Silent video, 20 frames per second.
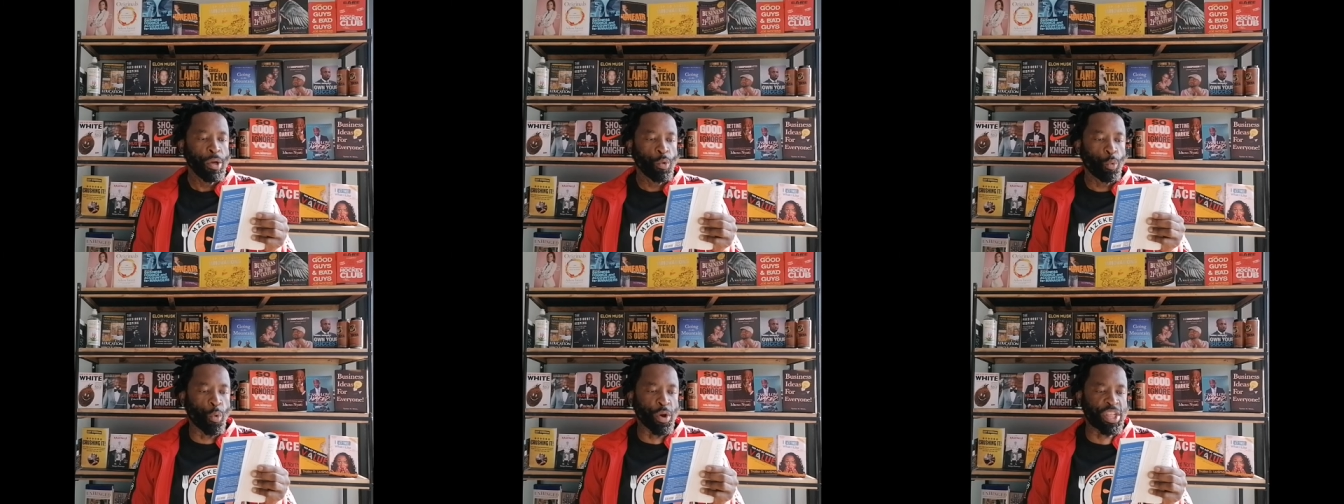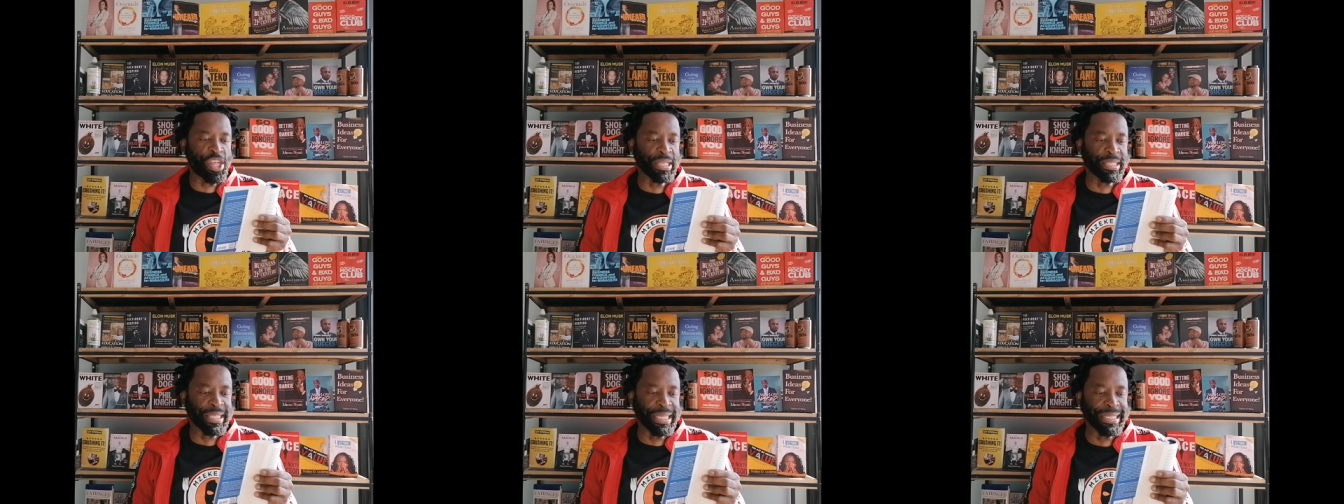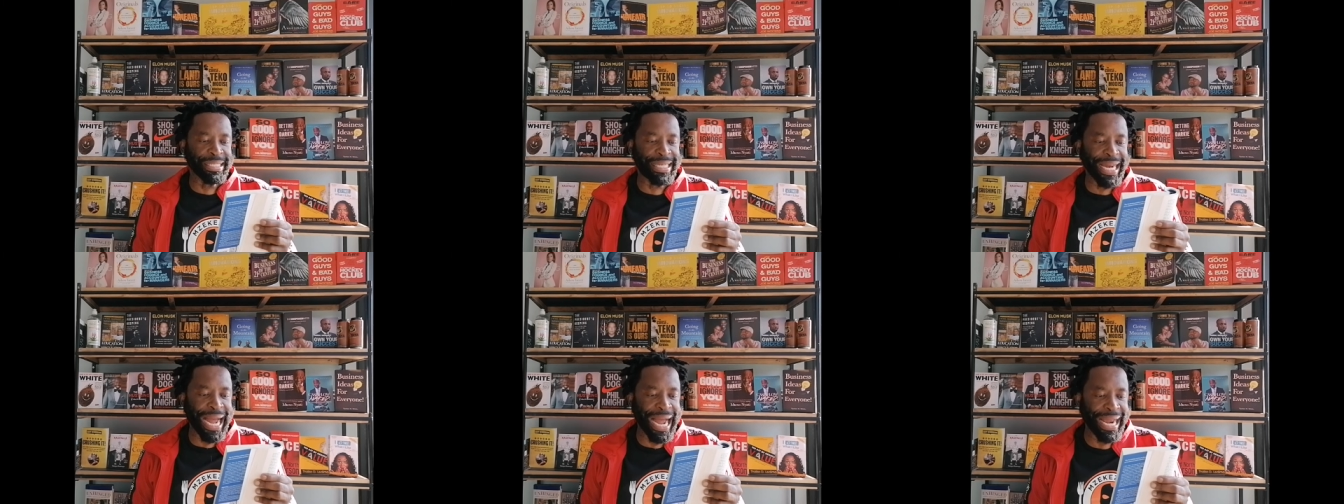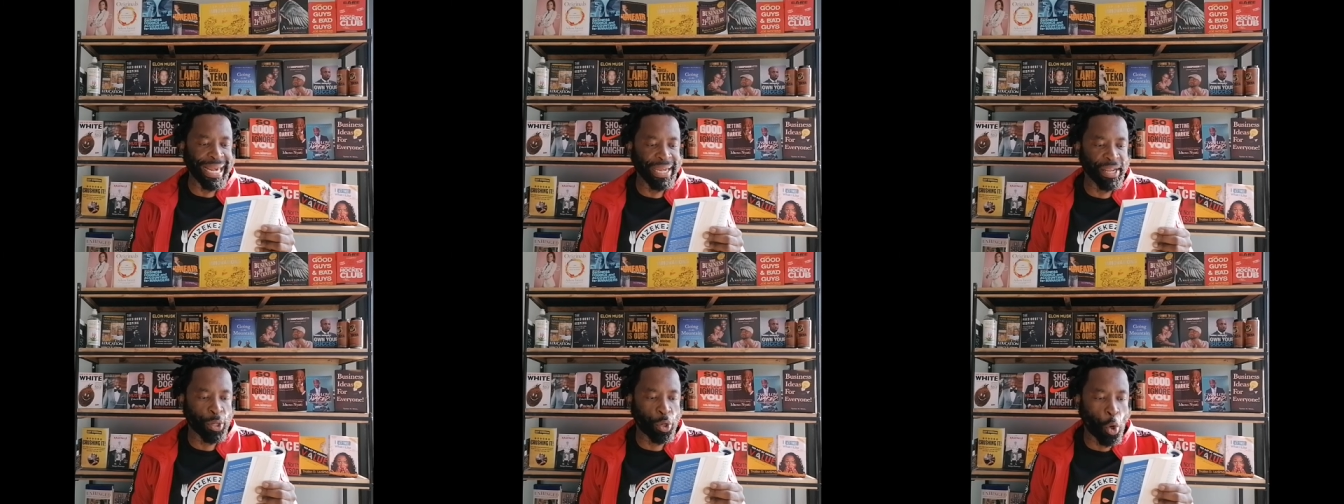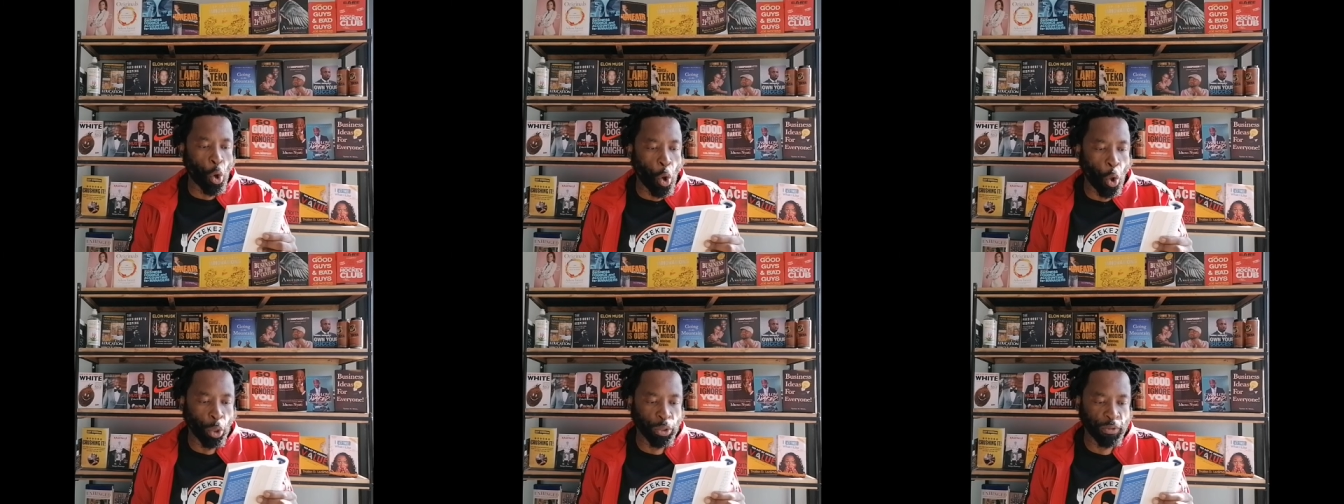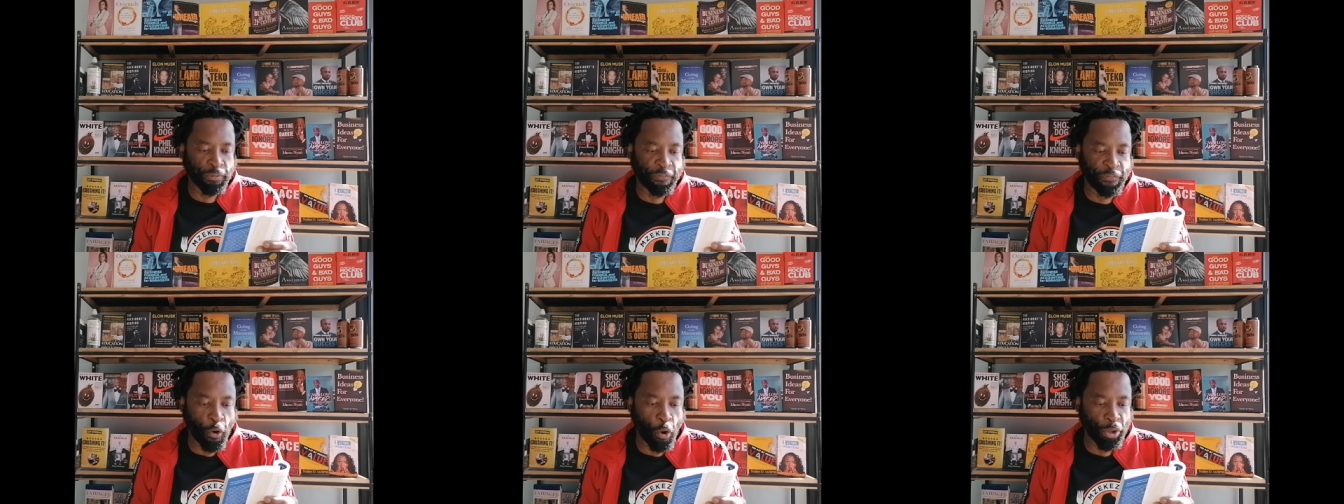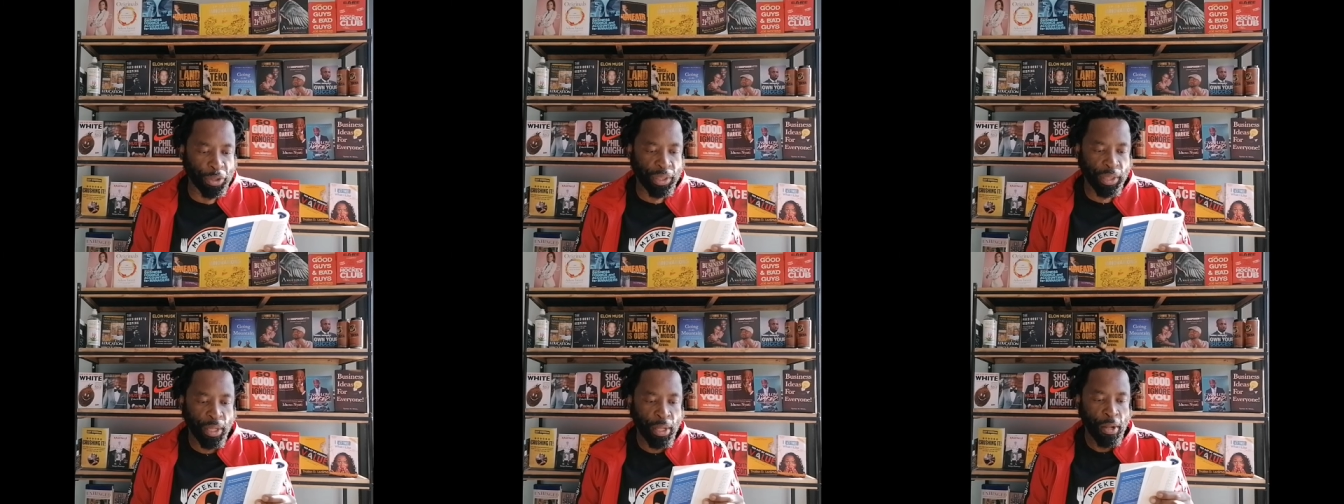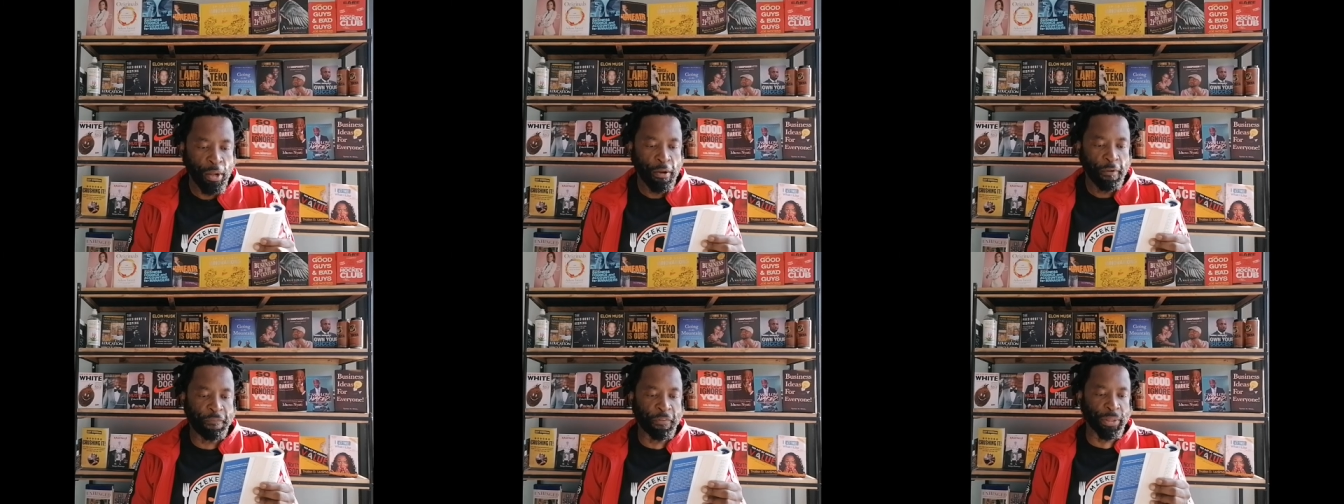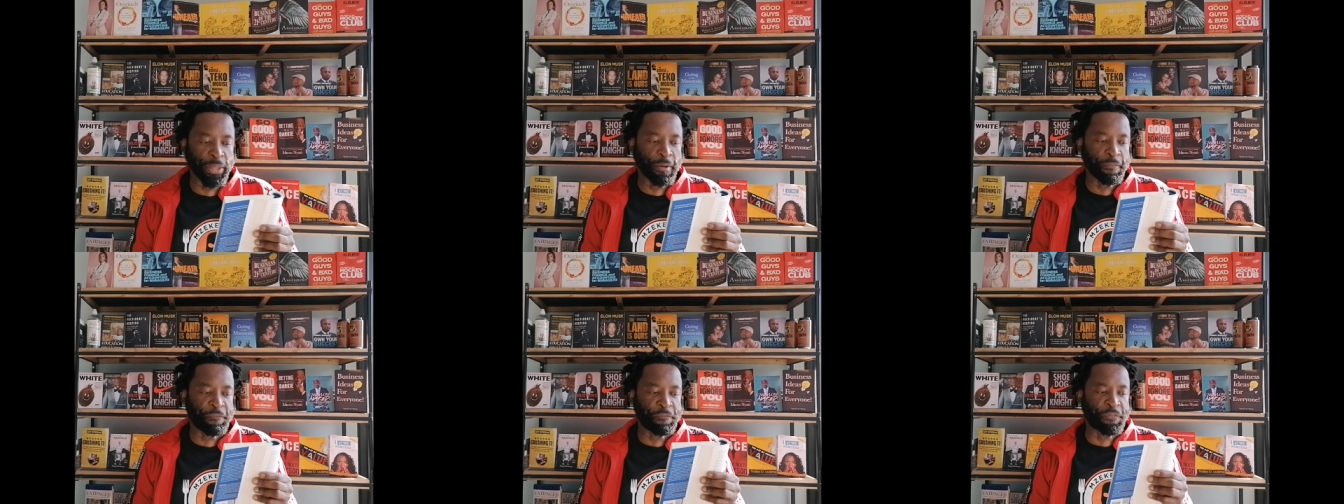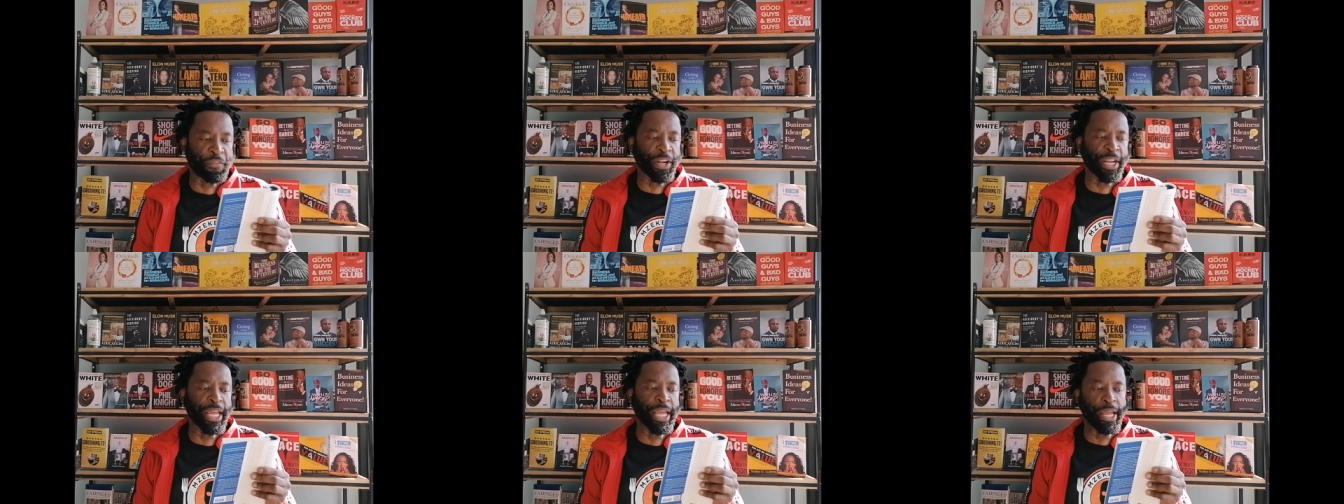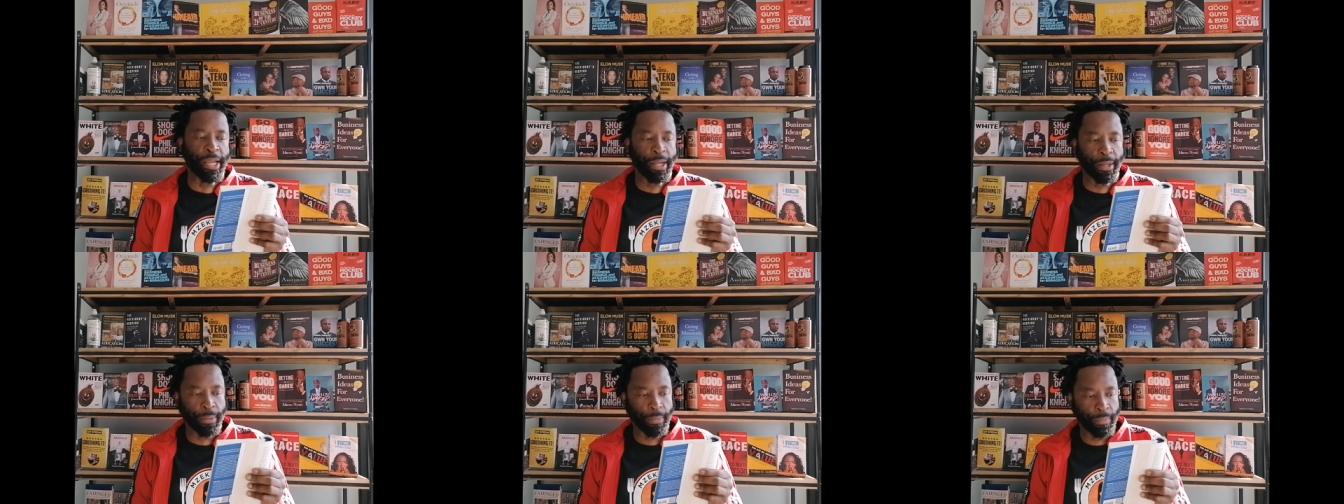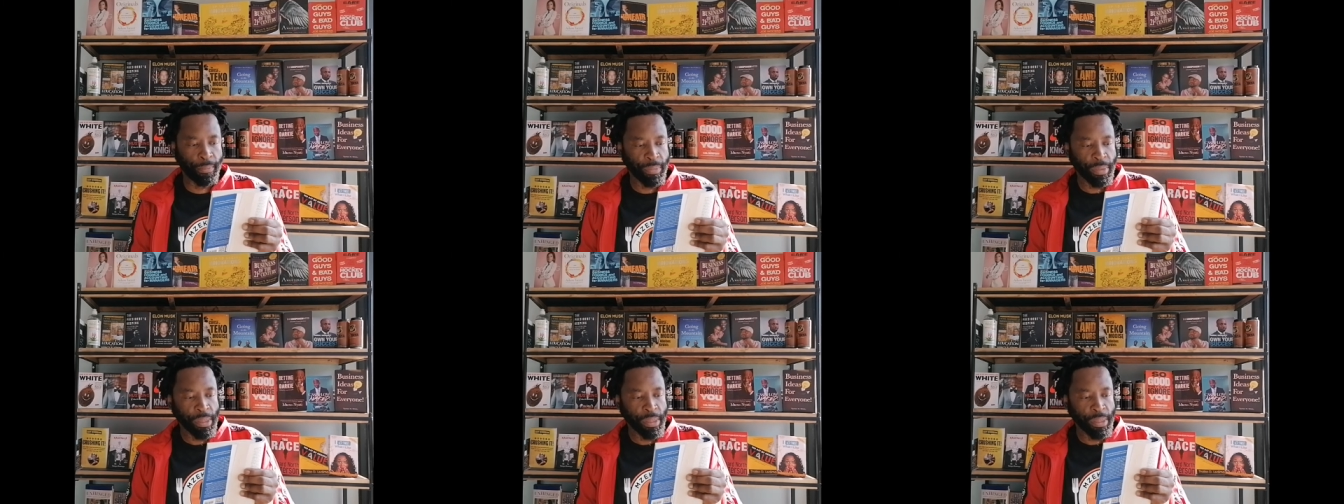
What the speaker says: which is entirely called forth for the freeing,